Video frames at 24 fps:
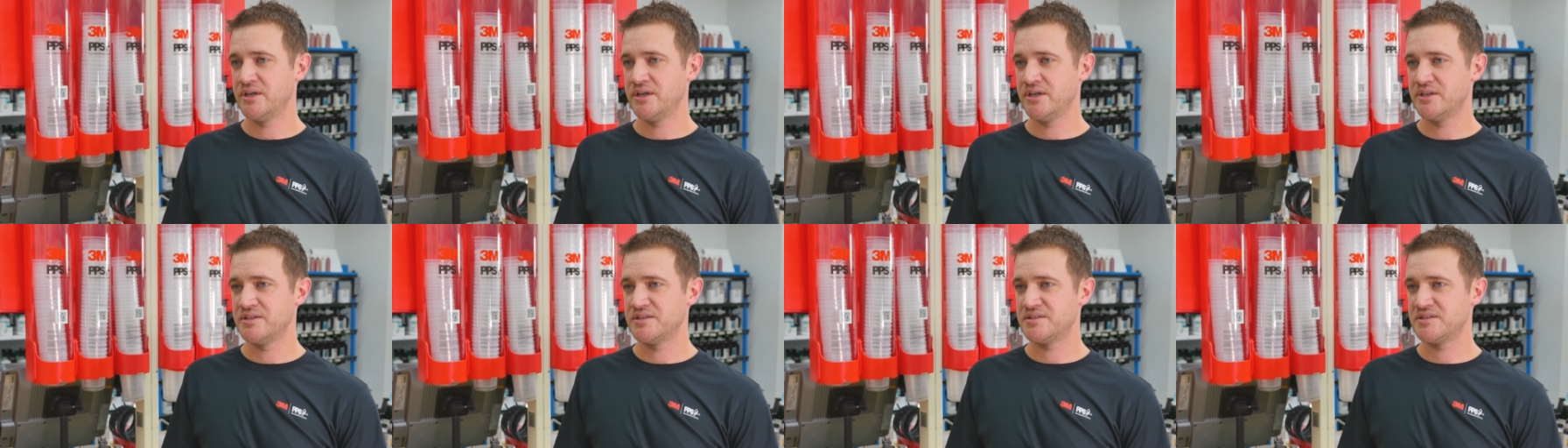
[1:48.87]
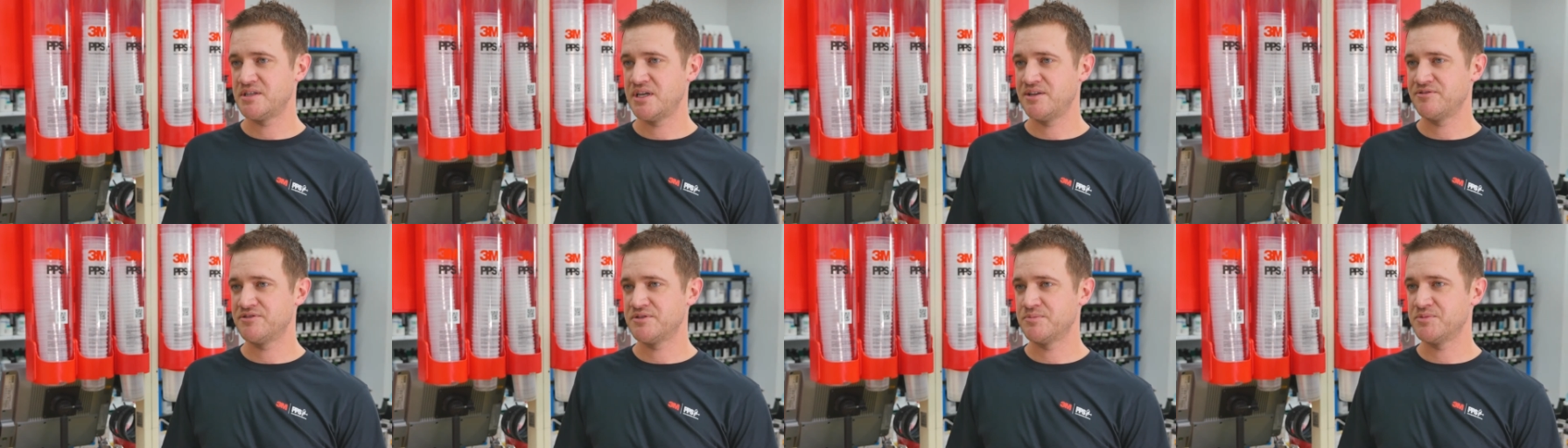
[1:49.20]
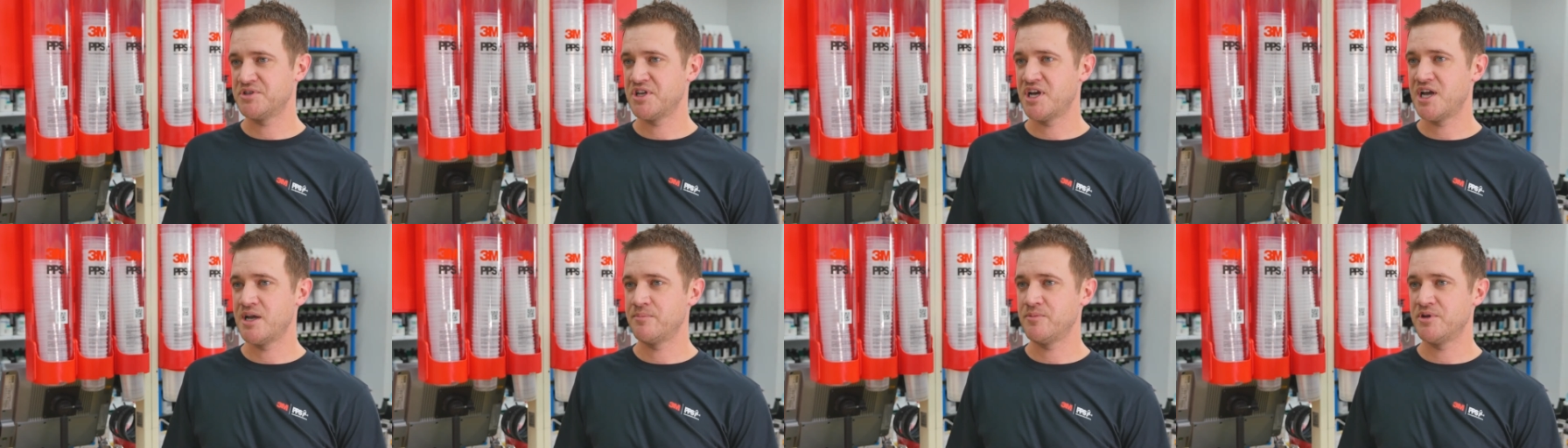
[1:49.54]
and save some
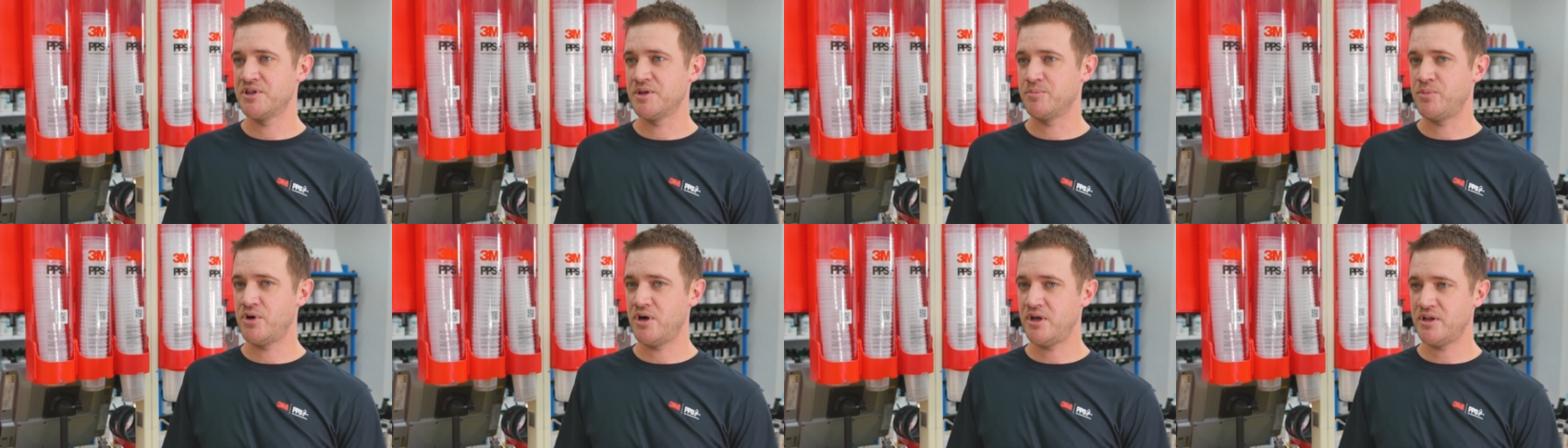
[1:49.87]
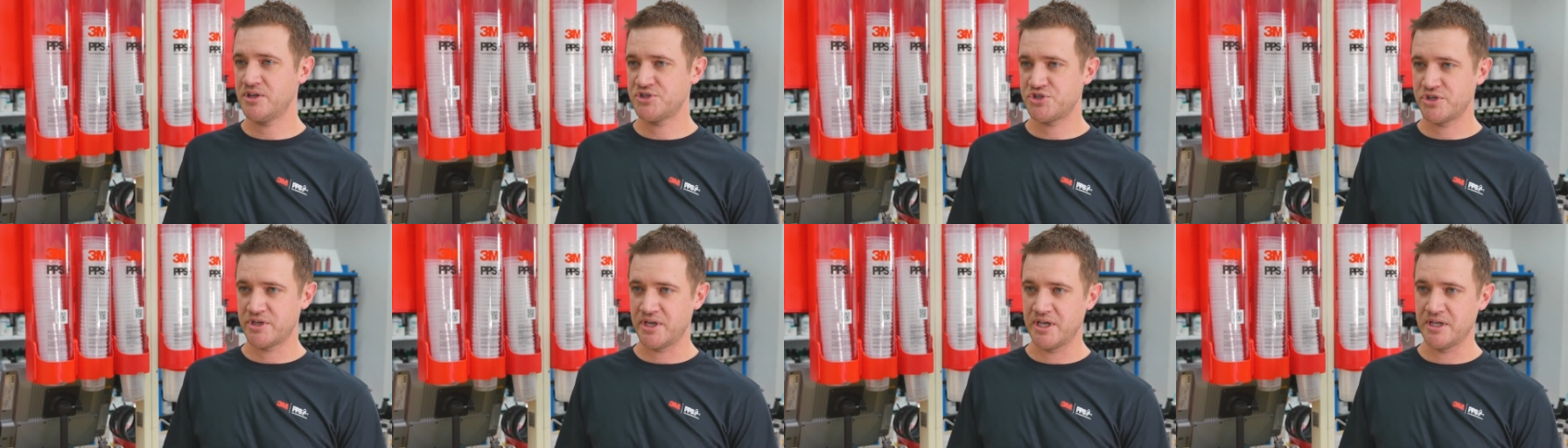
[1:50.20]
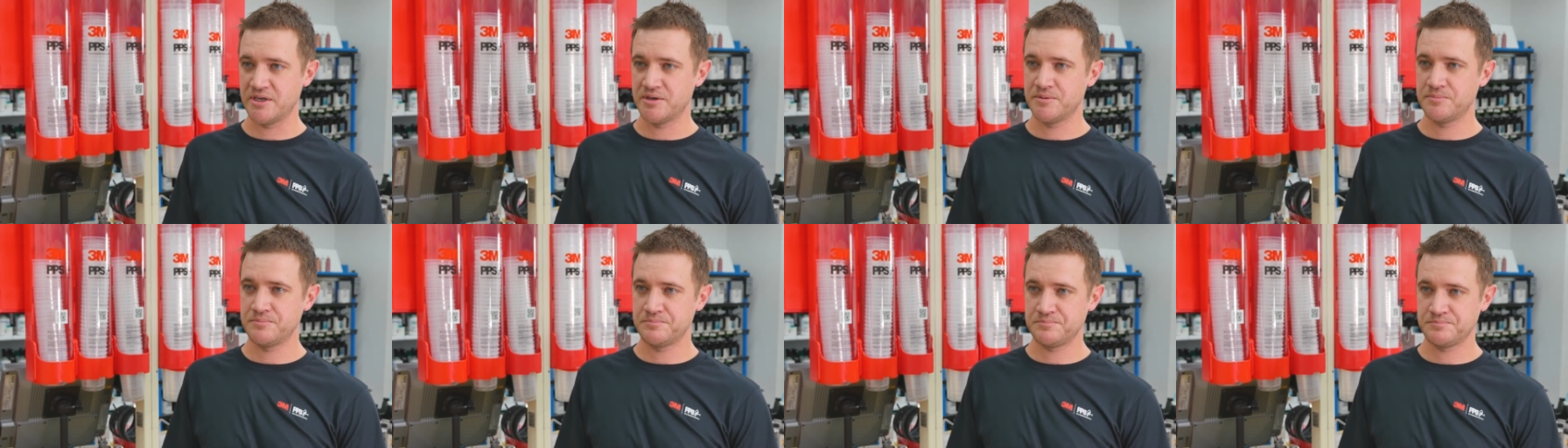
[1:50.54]
time on the polishing
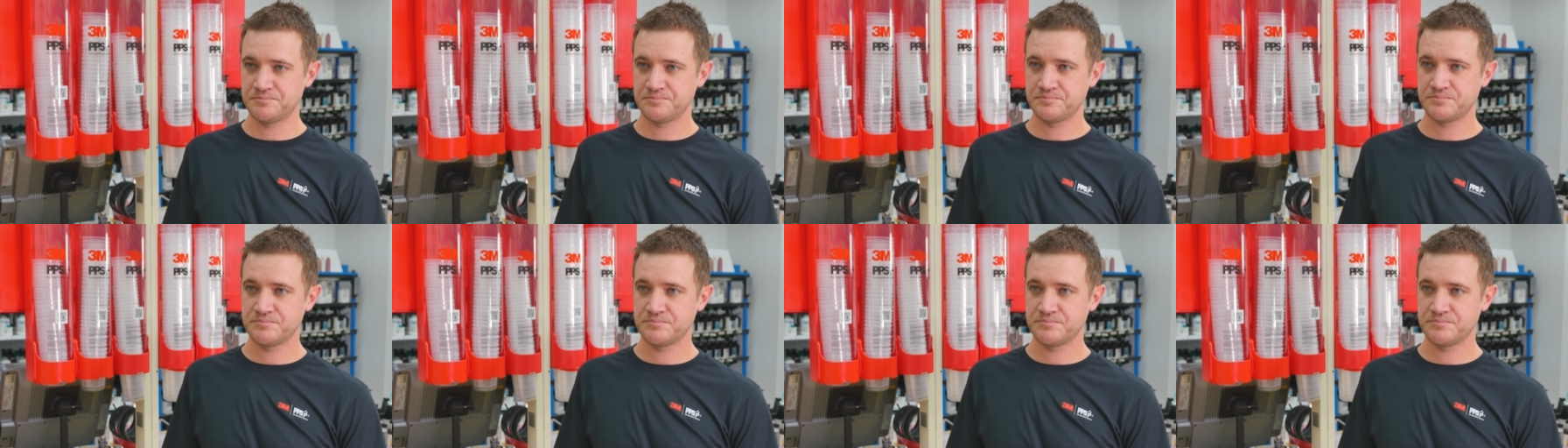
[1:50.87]
end.